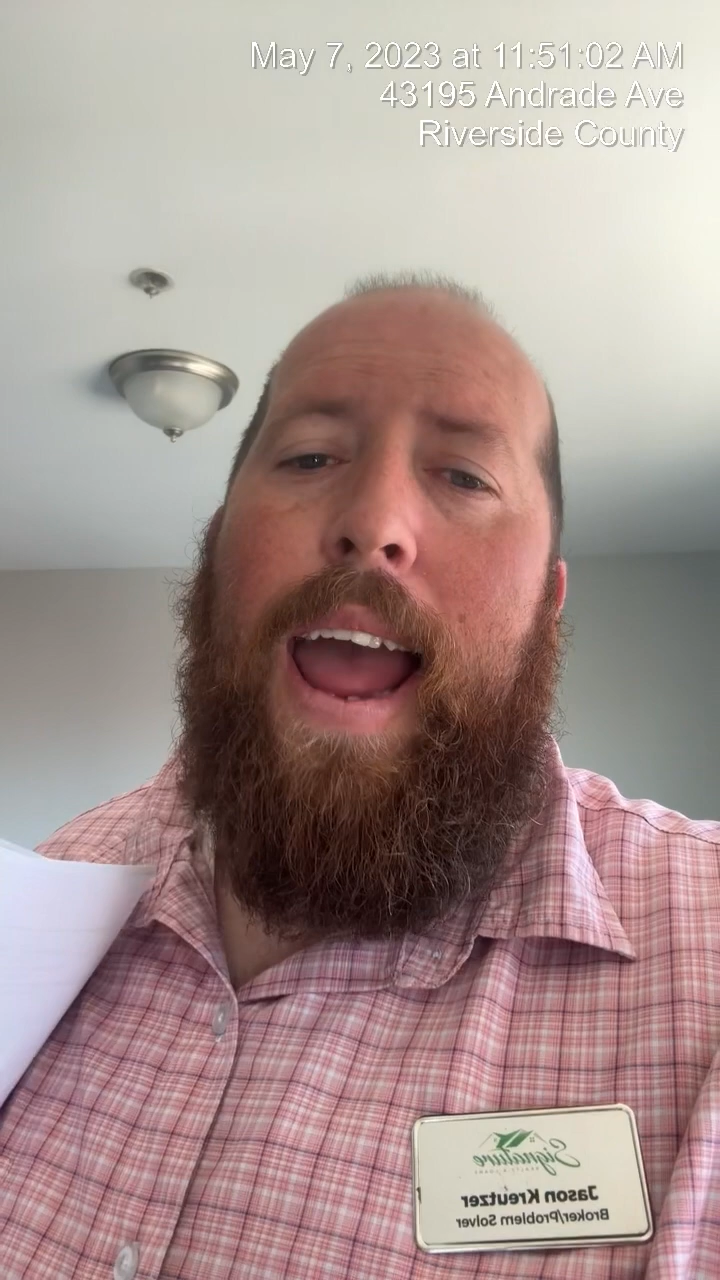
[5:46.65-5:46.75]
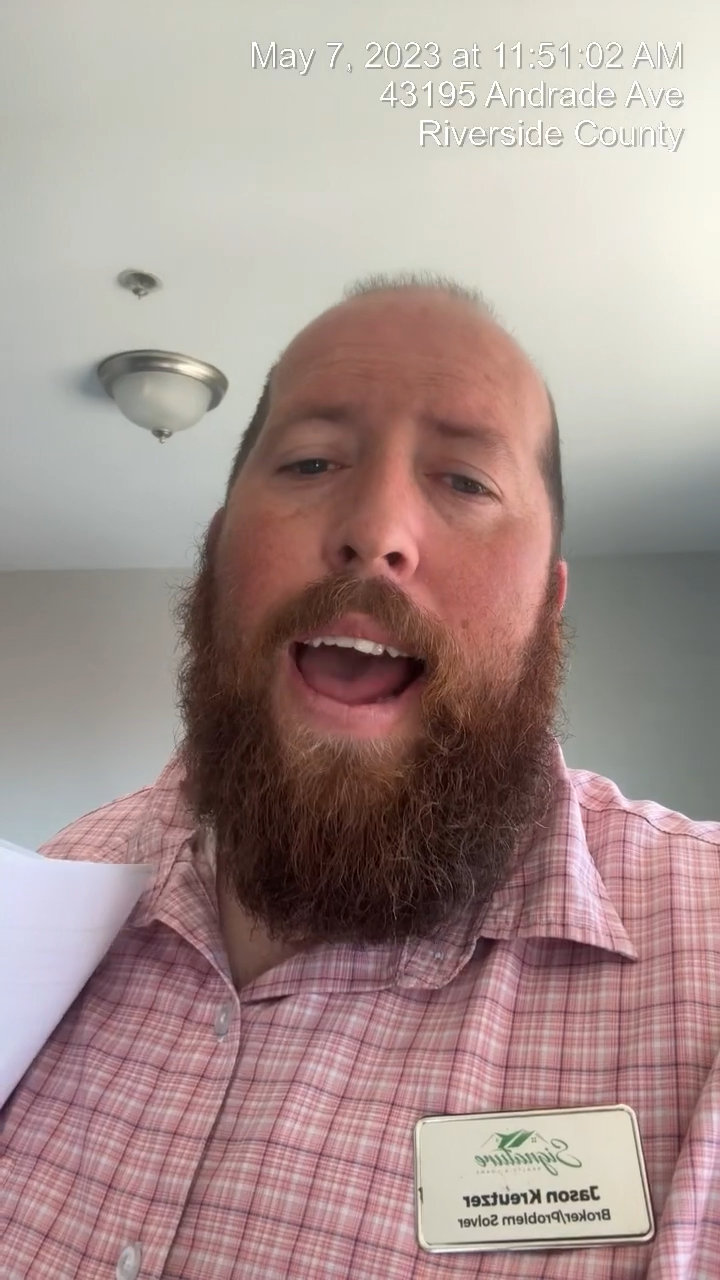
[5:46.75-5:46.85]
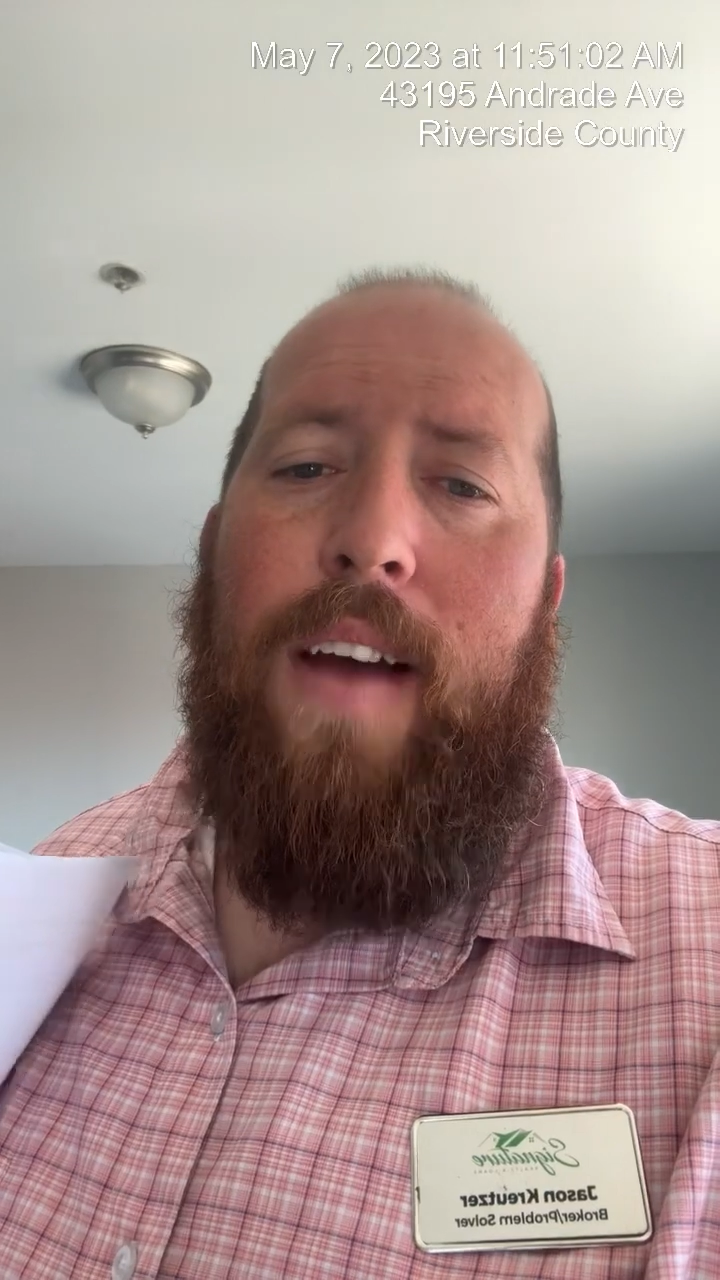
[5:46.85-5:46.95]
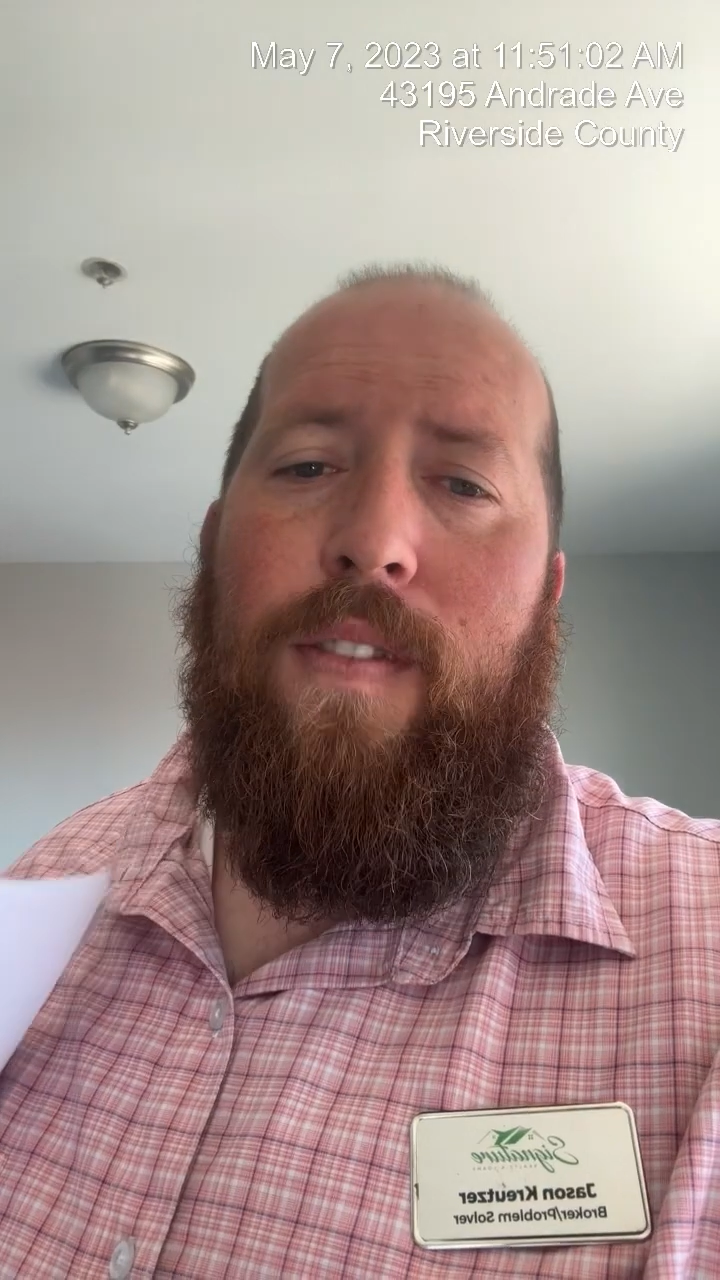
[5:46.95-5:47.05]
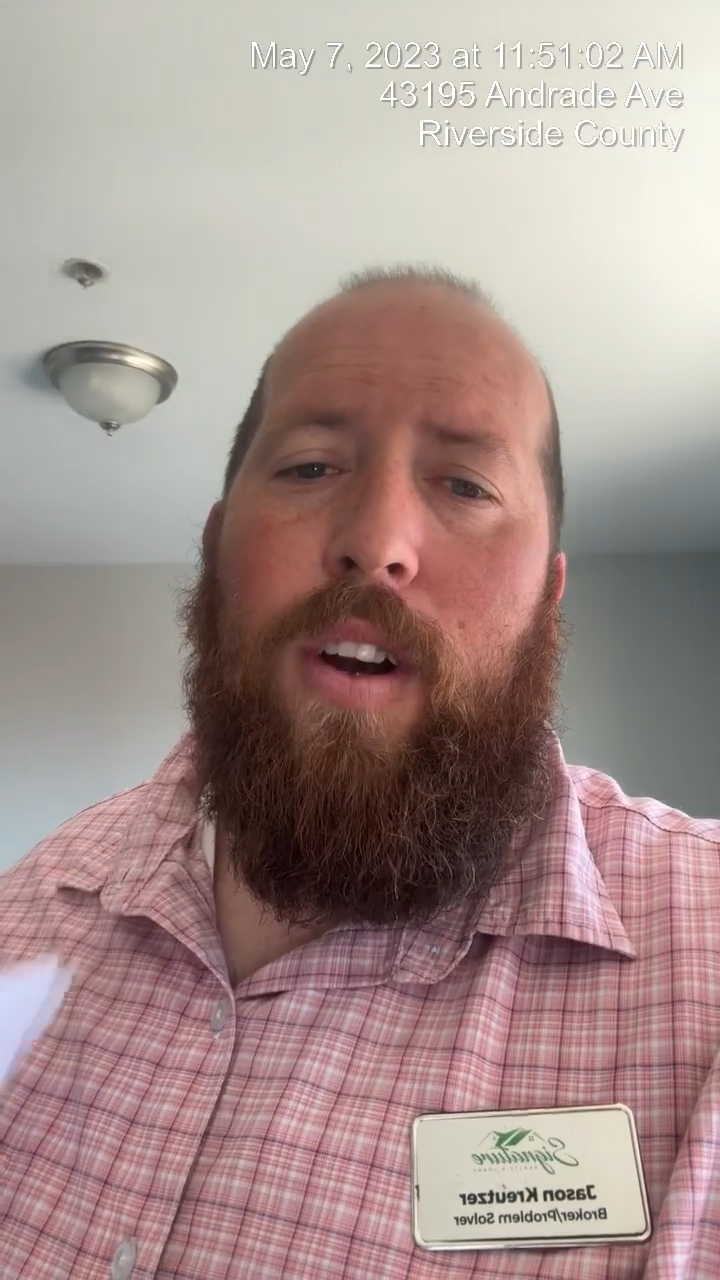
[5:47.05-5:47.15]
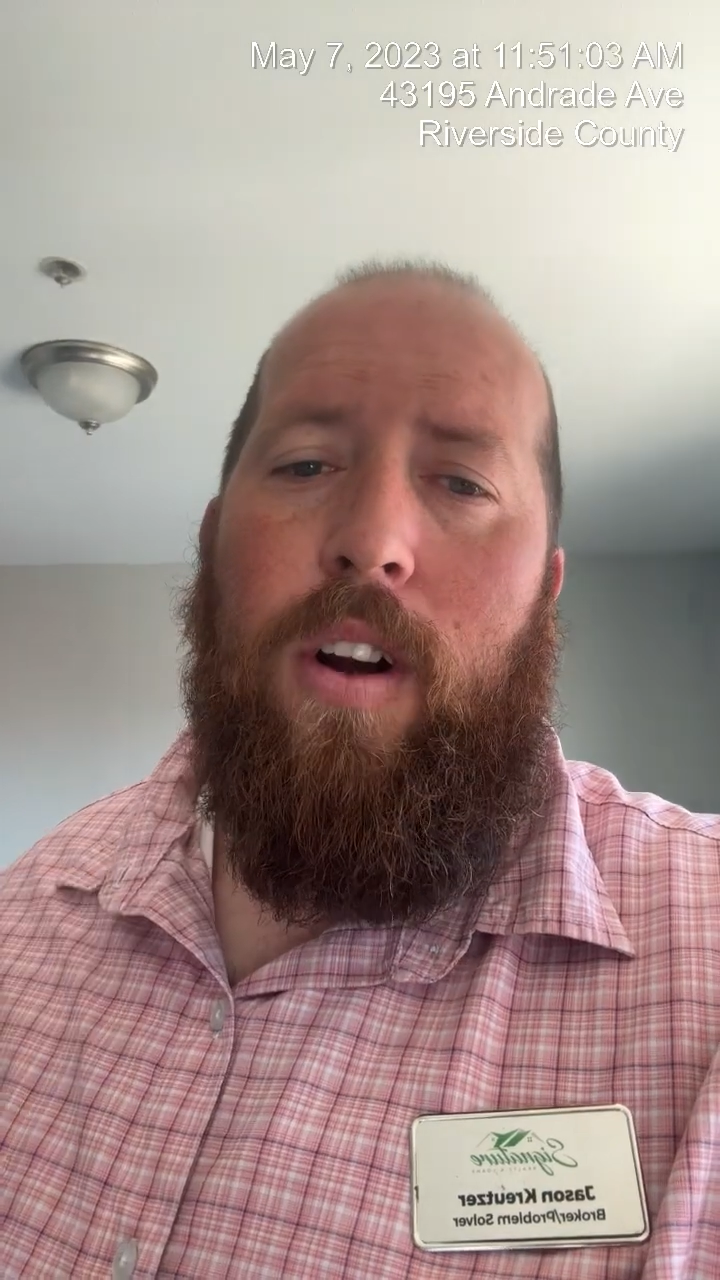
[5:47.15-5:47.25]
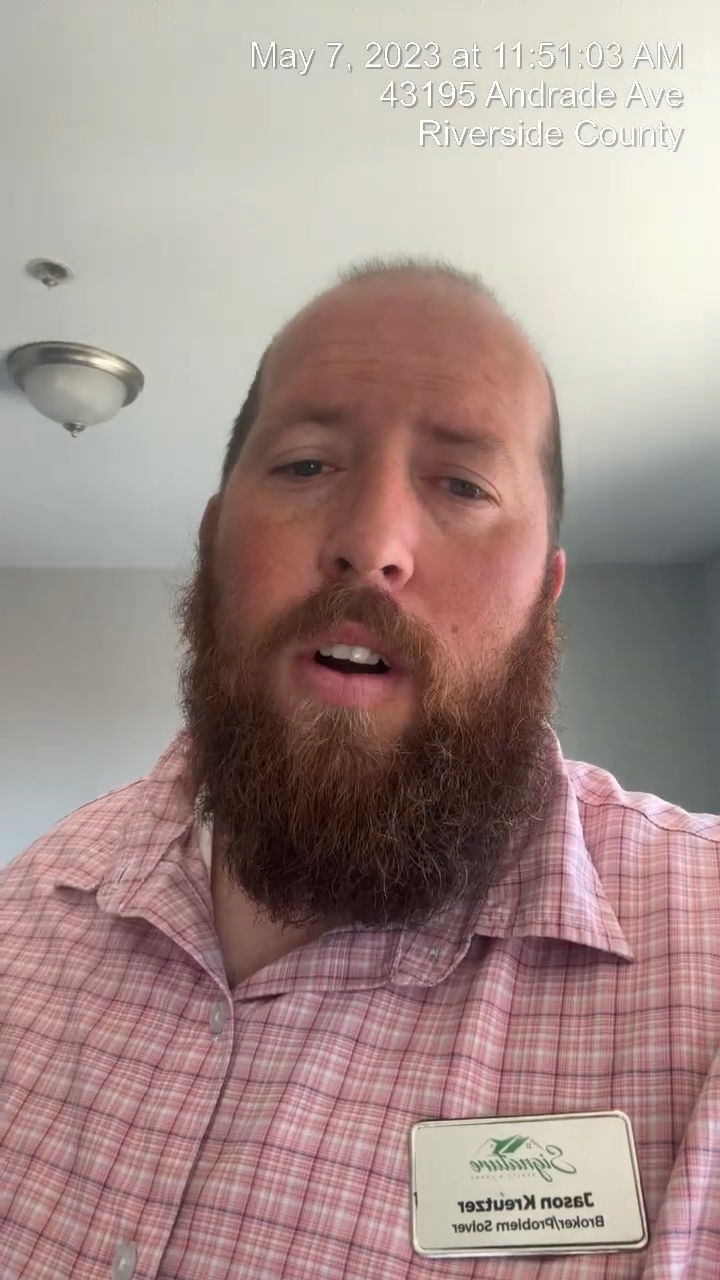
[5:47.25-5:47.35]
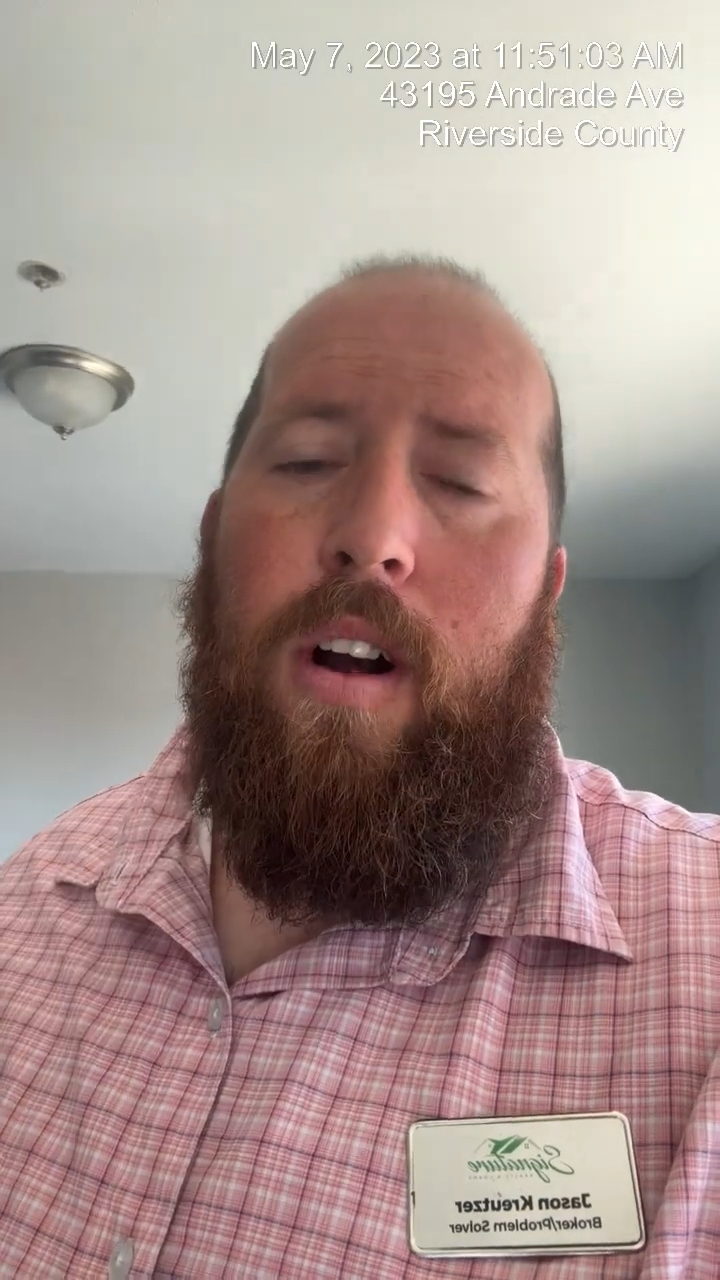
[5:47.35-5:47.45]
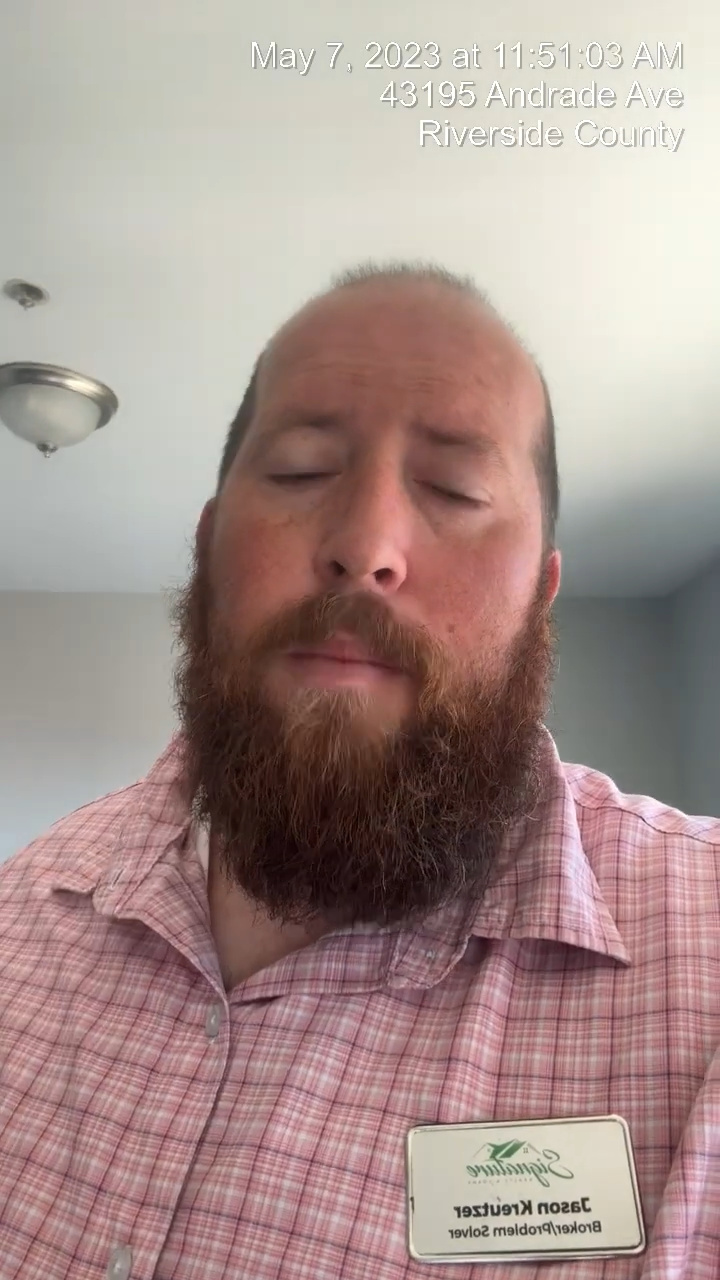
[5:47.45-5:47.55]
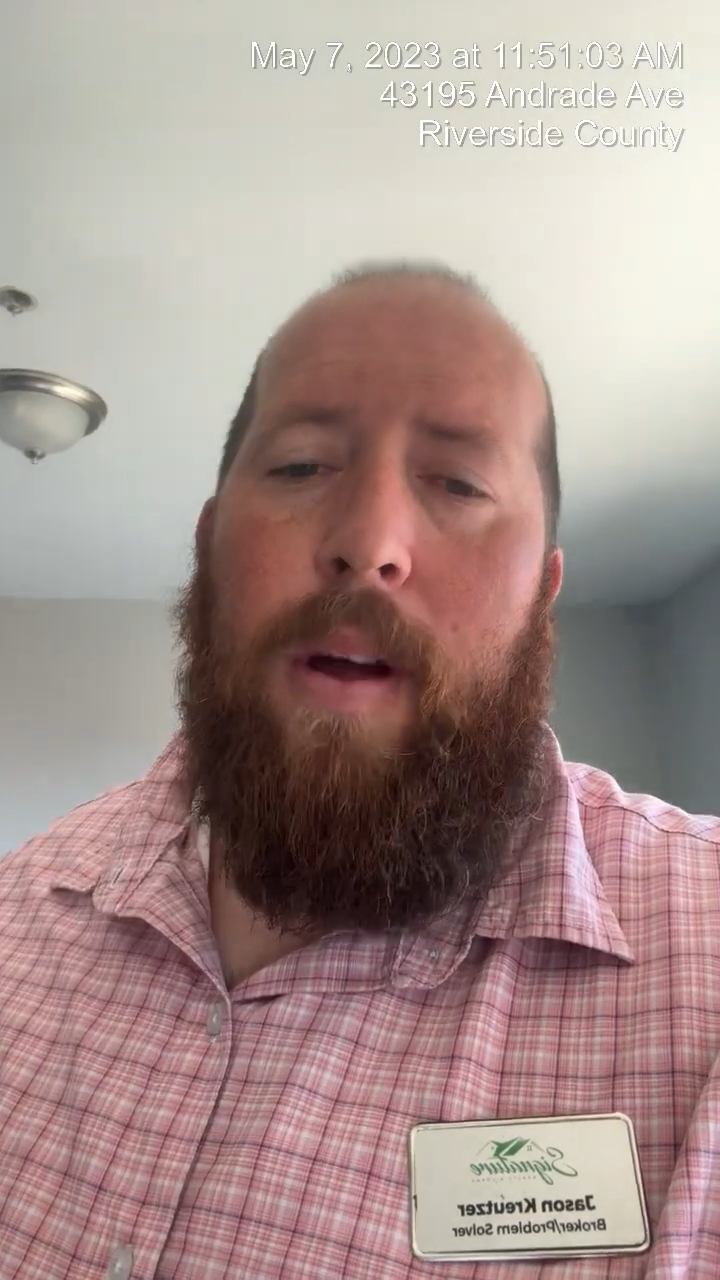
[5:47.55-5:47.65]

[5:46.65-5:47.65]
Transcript: after